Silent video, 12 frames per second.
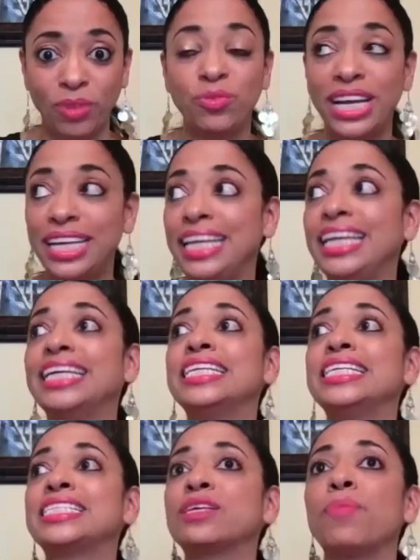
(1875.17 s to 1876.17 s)
Reading
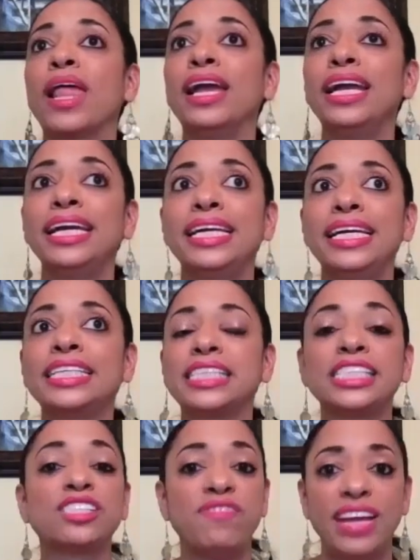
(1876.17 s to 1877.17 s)
is,
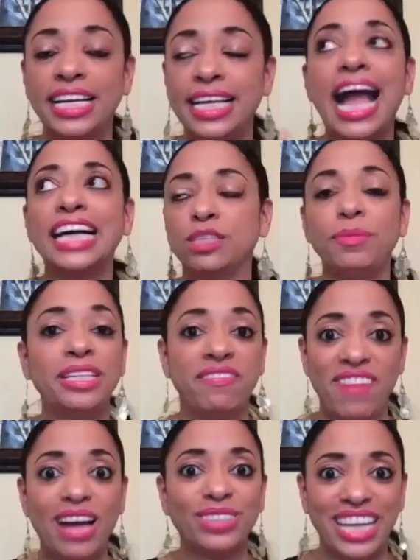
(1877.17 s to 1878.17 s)
it has to be
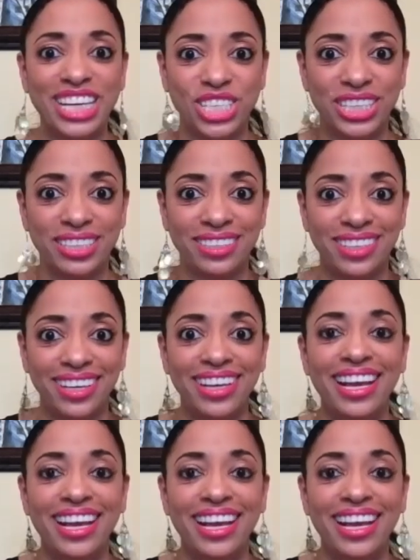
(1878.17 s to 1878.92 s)
the foundation.